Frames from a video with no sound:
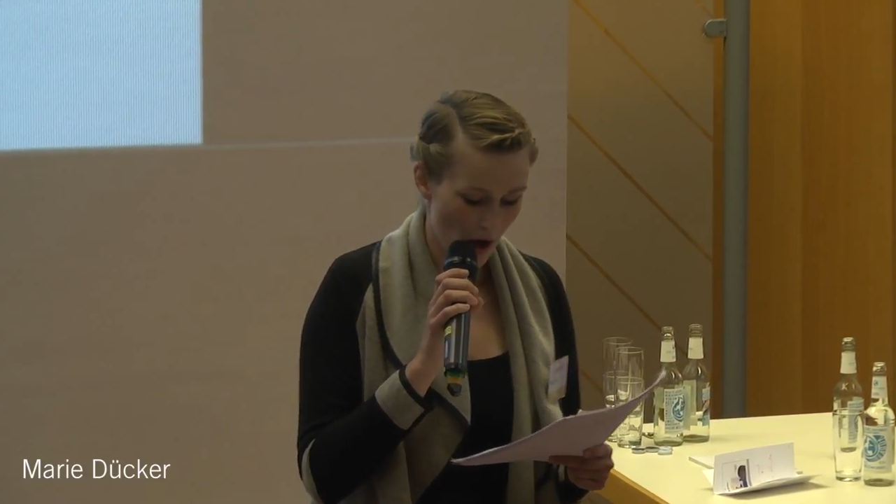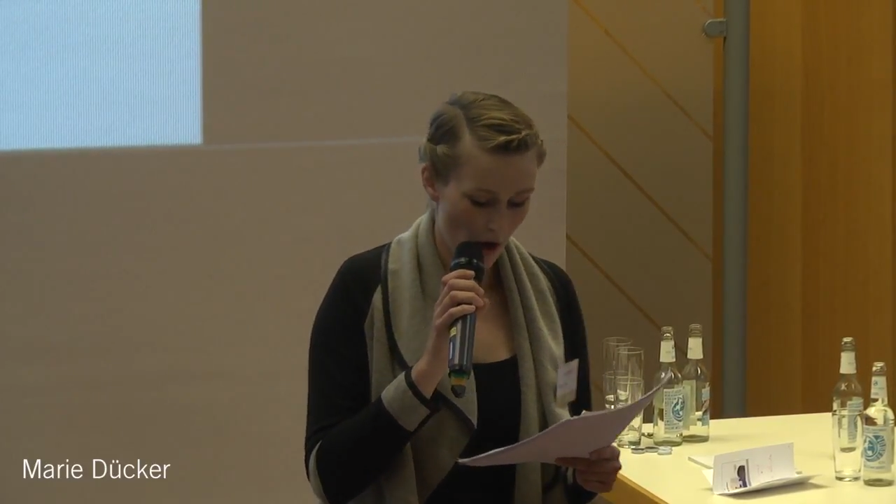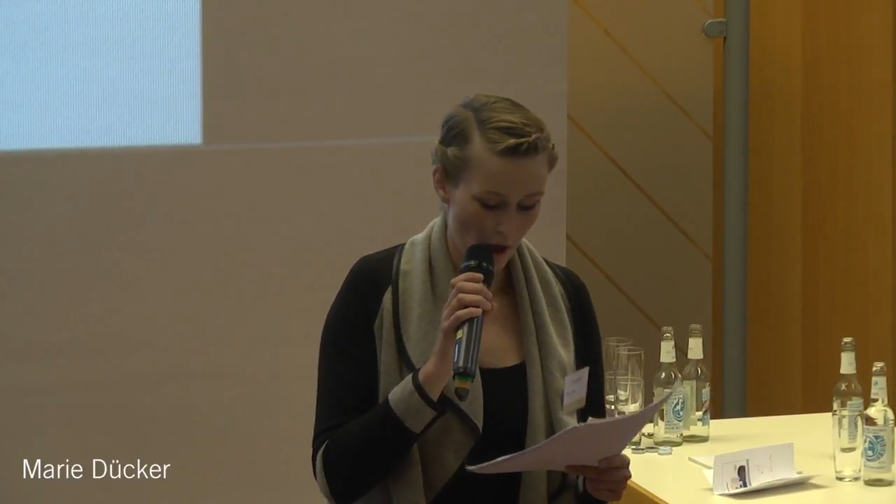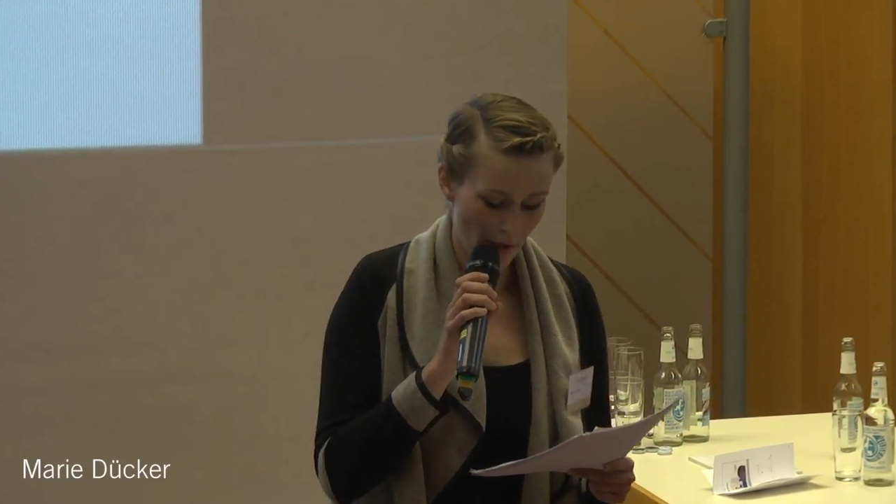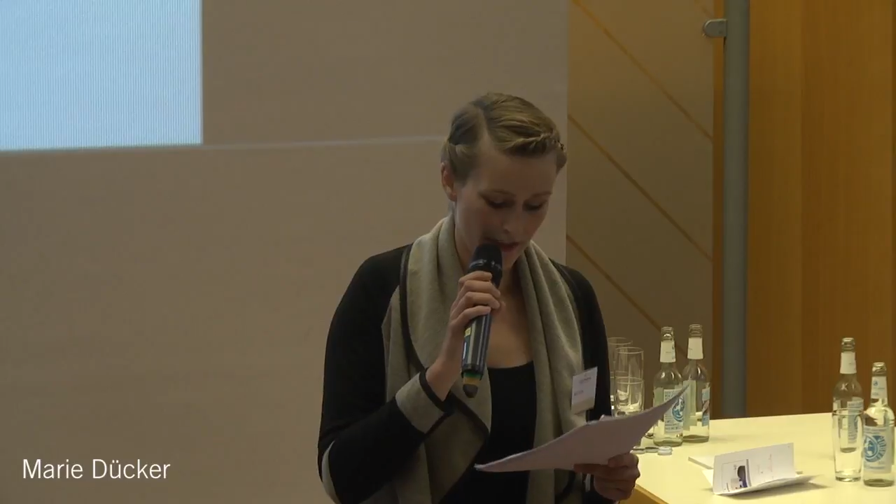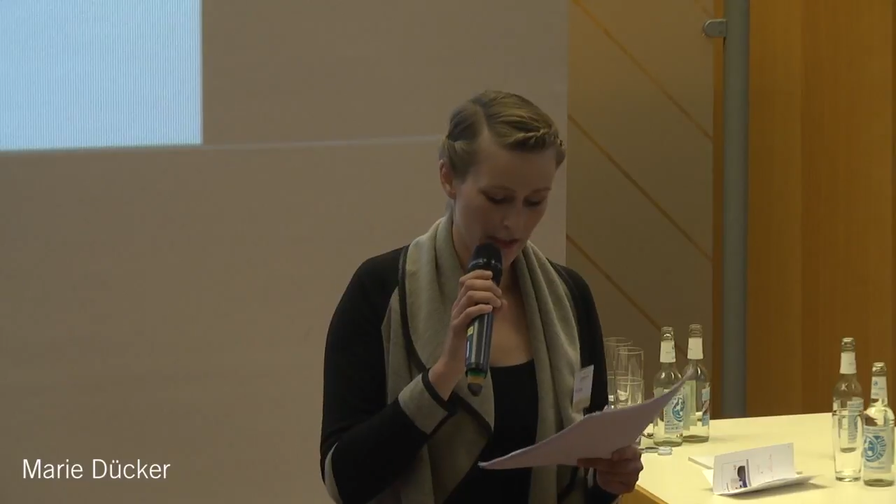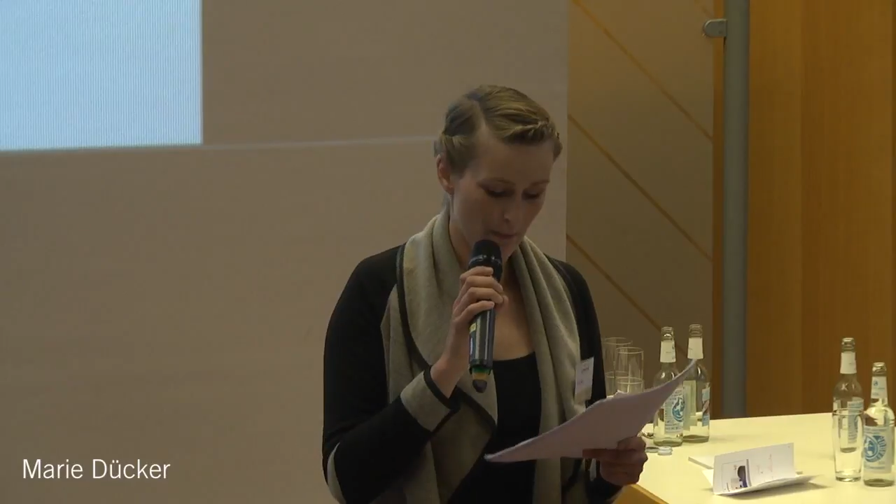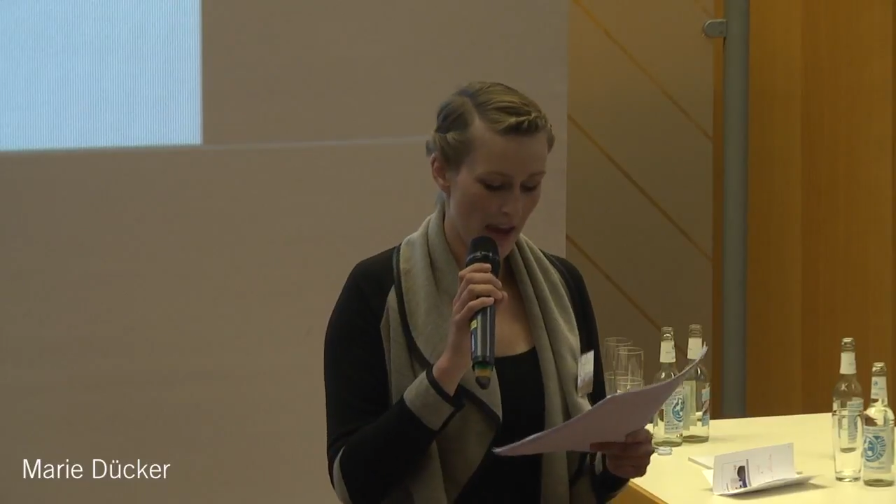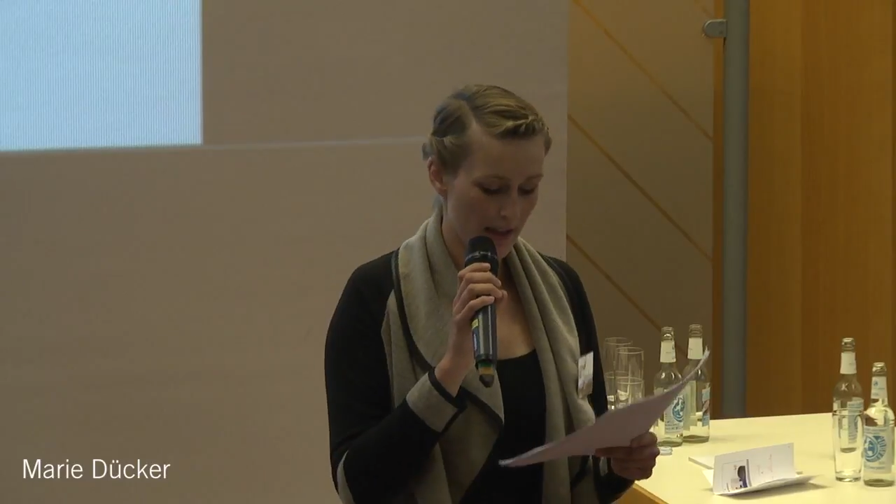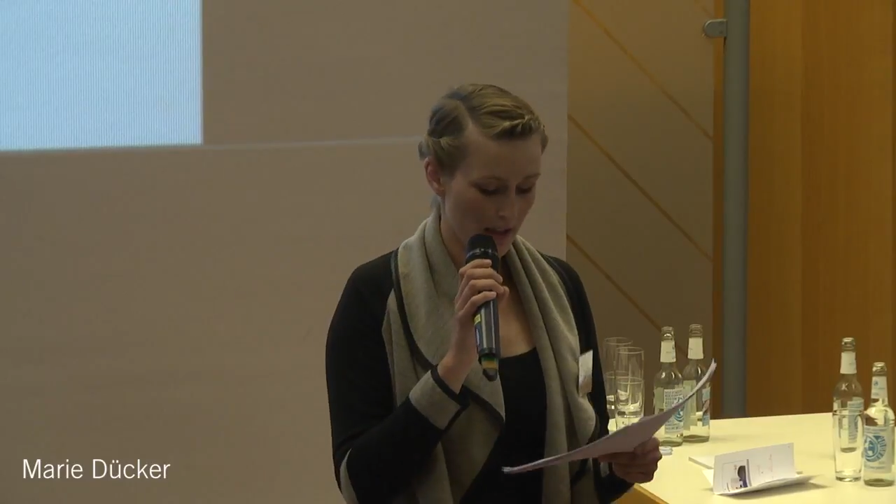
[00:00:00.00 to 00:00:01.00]
all this
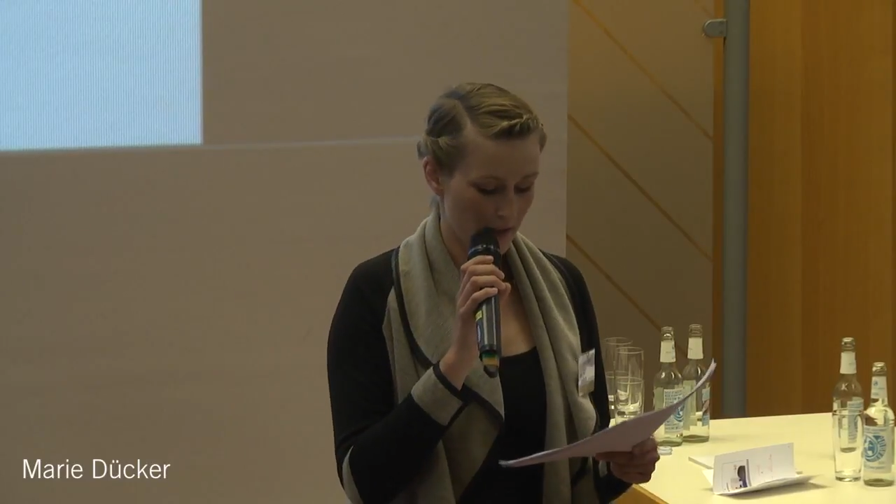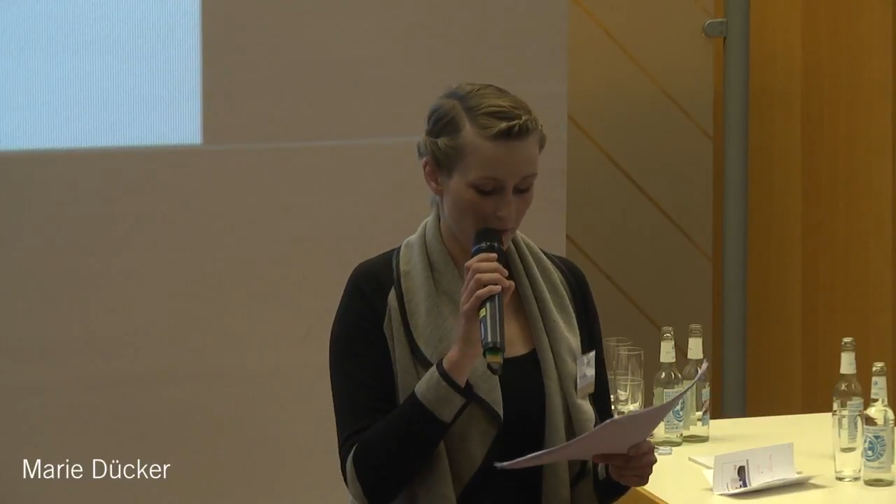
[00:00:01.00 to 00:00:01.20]
makes us